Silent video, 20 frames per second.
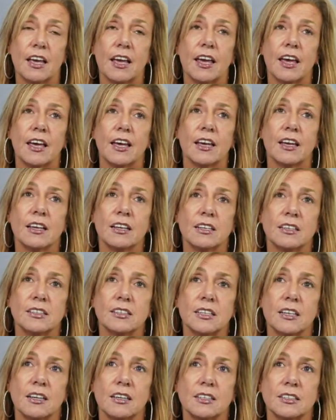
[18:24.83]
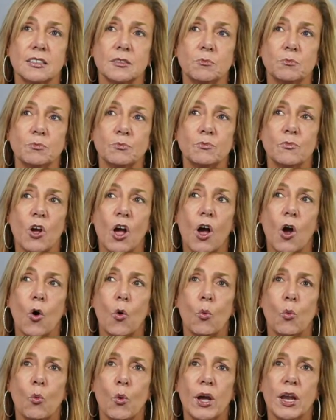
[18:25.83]
And
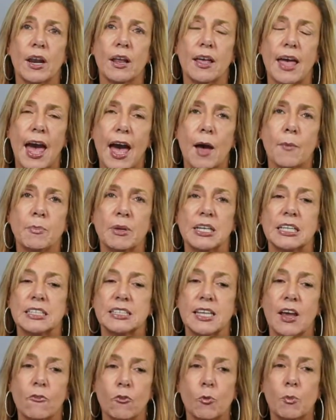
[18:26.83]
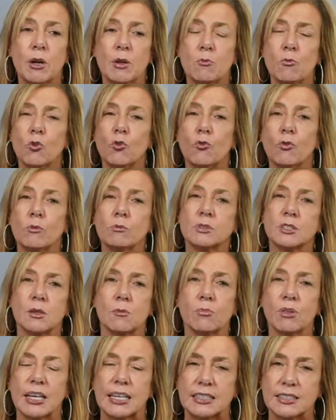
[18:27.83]
what happened is everybody moved from
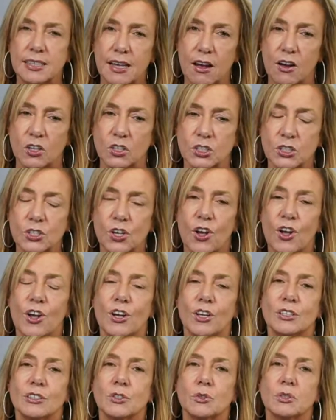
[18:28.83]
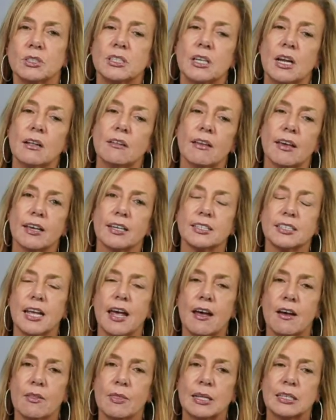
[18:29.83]
someplace else. So it's not like a
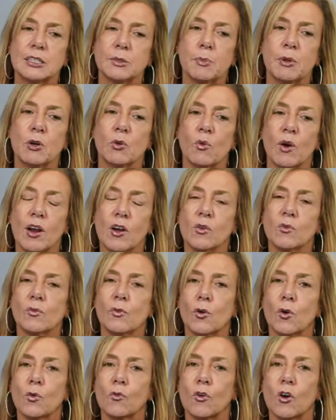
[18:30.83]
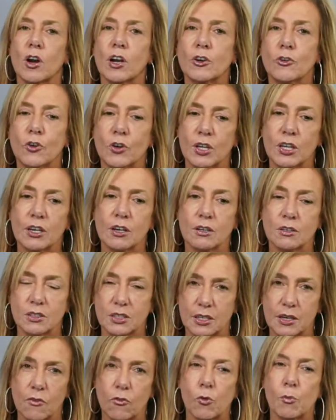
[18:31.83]
town that's been around for over 100 years
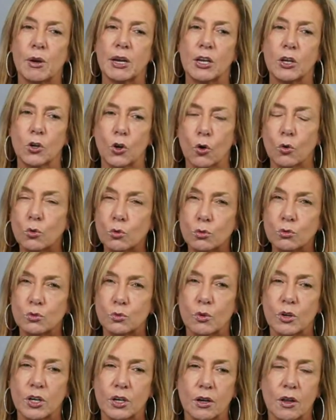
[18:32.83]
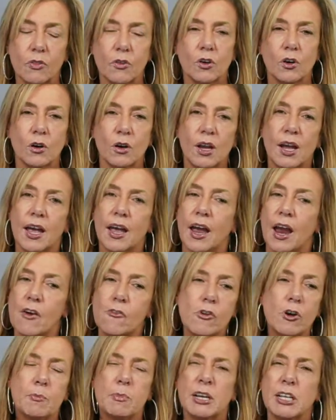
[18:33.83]
and everybody knows one another.
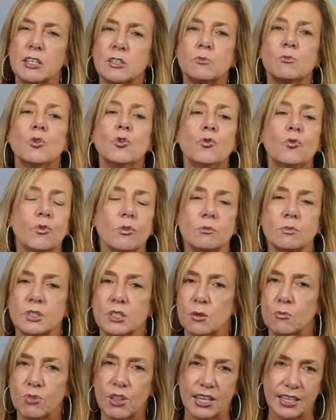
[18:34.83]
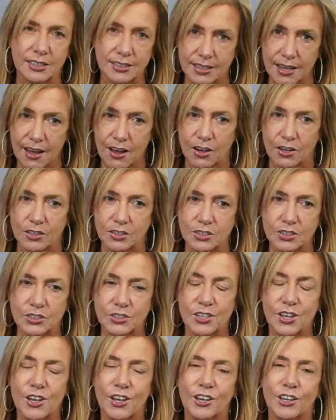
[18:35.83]
Everybody's moved from someplace else.
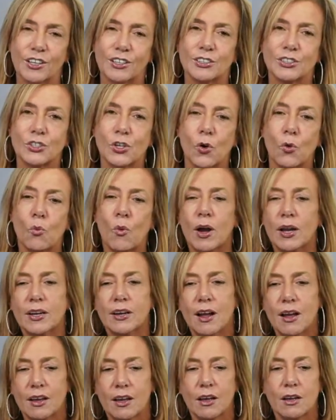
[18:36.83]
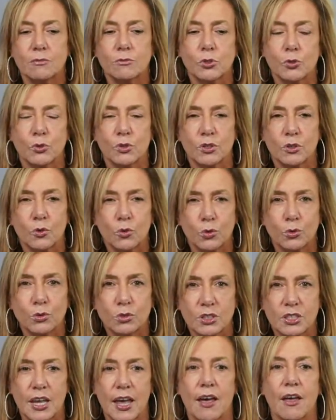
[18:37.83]
So why not come to a cool
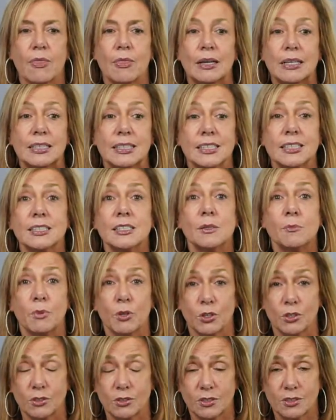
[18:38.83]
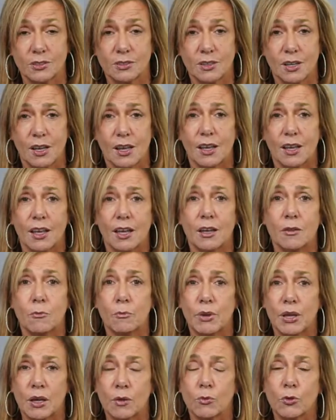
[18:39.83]
town that Disney built and
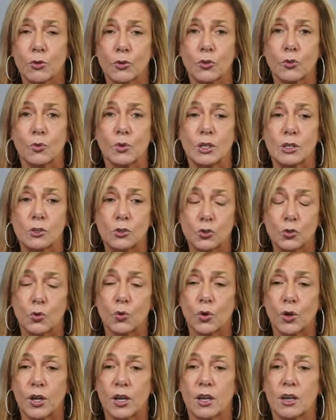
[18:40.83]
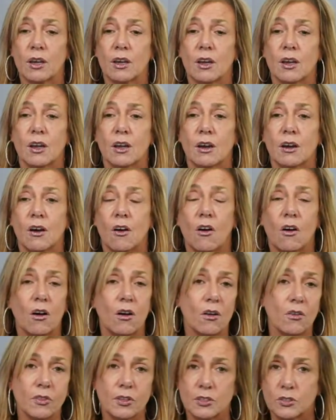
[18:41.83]
be able to enjoy
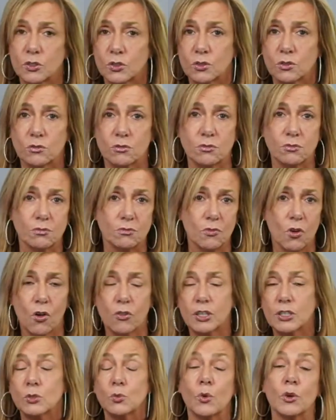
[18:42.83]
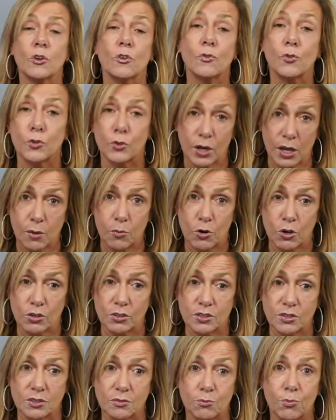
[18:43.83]
all these wonderful
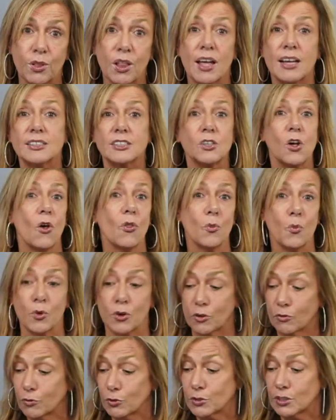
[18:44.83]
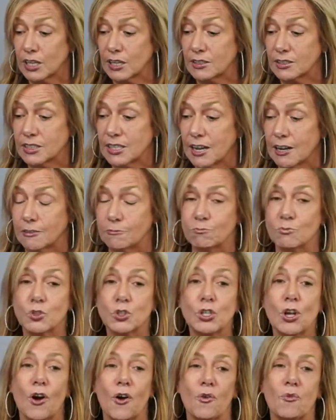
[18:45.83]
neighbors, plus all the wonderful downtown.
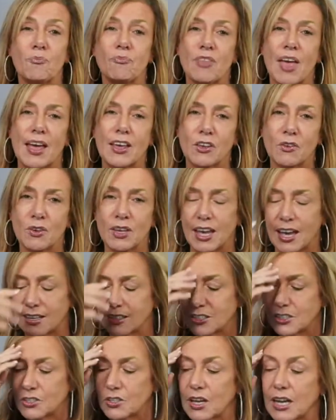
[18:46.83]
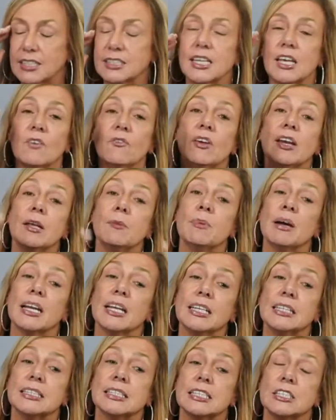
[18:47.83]
So thank you again to you guys. If
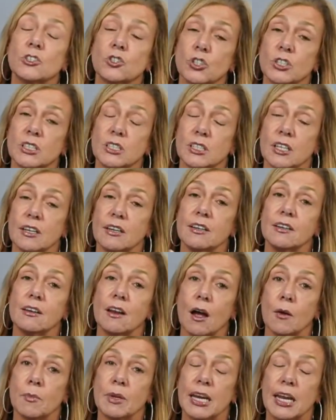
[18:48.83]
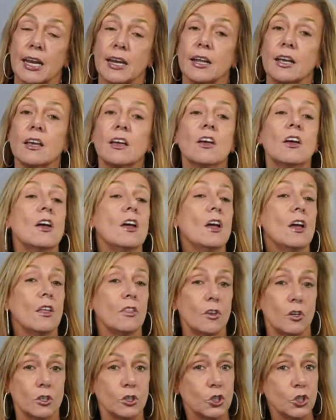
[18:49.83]
anybody's interested in nominating
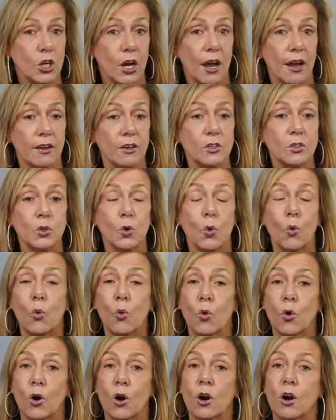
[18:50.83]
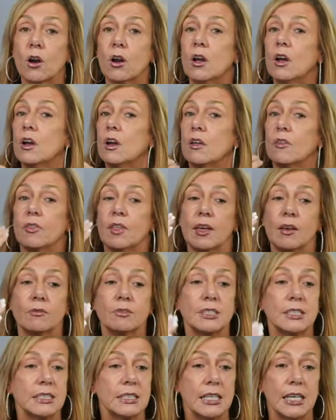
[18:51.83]
their child, or they've
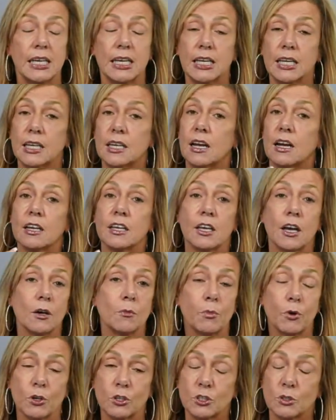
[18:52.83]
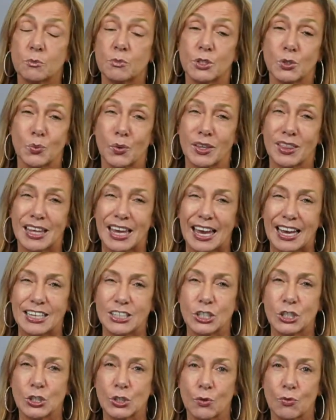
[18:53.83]
seen a young person between the
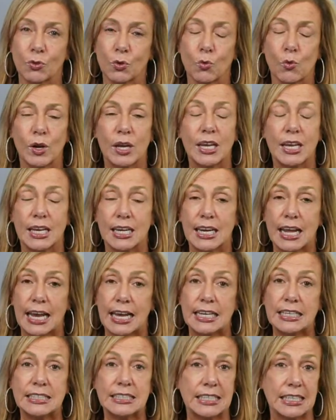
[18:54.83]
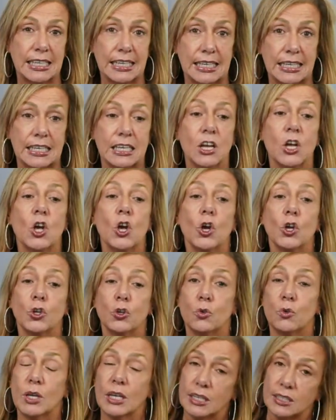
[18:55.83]
ages of 3 and 18,
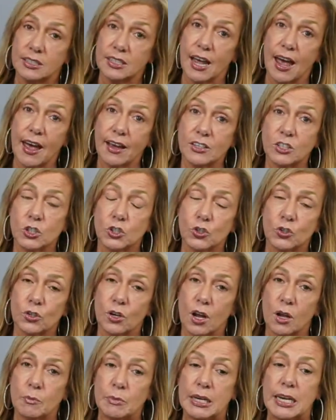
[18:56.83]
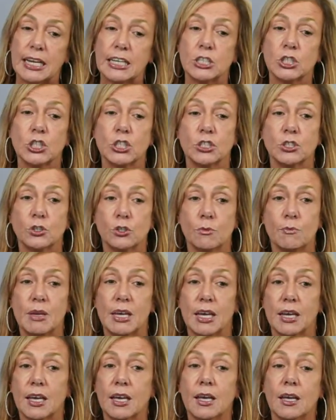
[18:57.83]
you can text your nomination to me
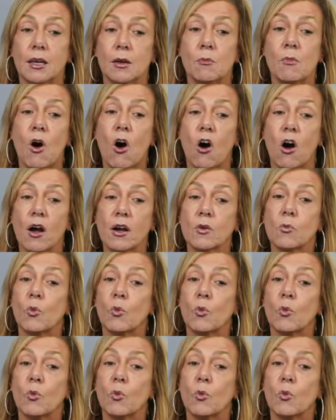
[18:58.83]
at Kim Hawk,